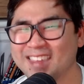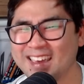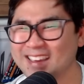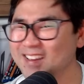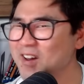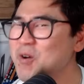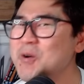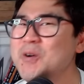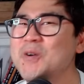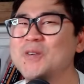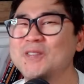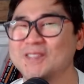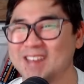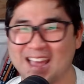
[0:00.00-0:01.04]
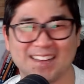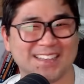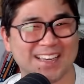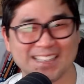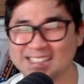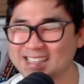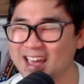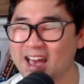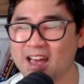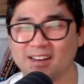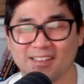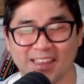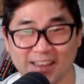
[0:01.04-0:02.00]
Like, who that does
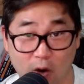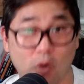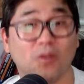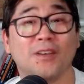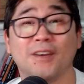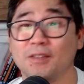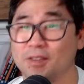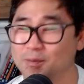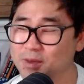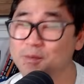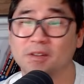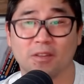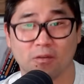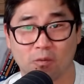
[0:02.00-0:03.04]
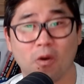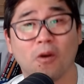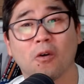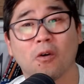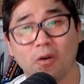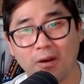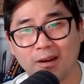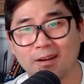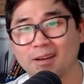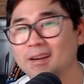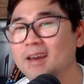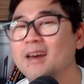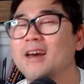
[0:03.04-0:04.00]
that? Like, only the people in the royal court.